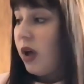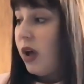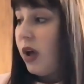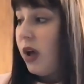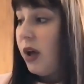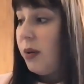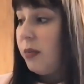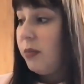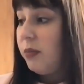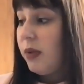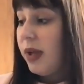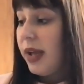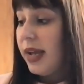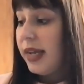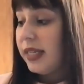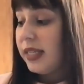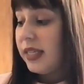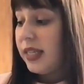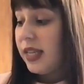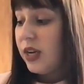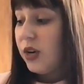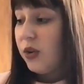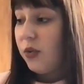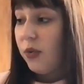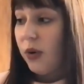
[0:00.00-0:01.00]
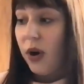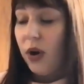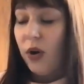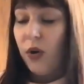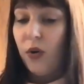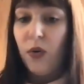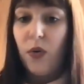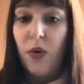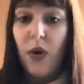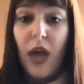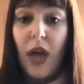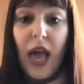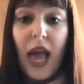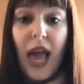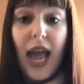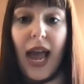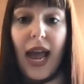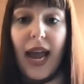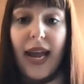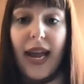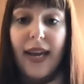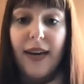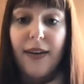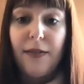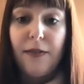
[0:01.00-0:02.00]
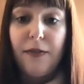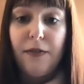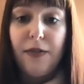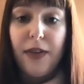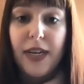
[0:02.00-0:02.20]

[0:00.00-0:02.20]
um, as they grow, and